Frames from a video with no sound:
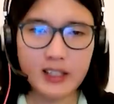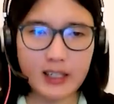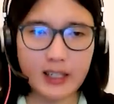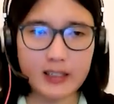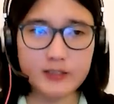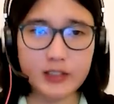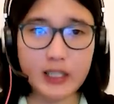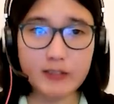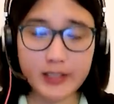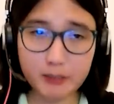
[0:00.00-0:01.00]
And what,
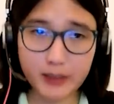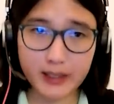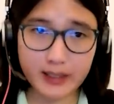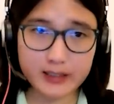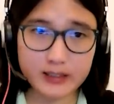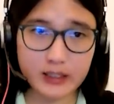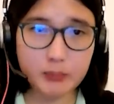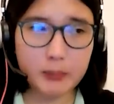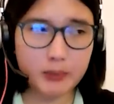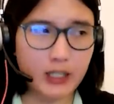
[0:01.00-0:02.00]
what I mean is that
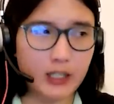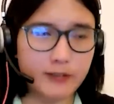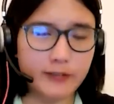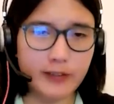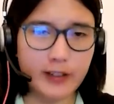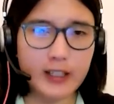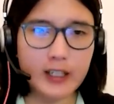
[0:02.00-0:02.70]
people often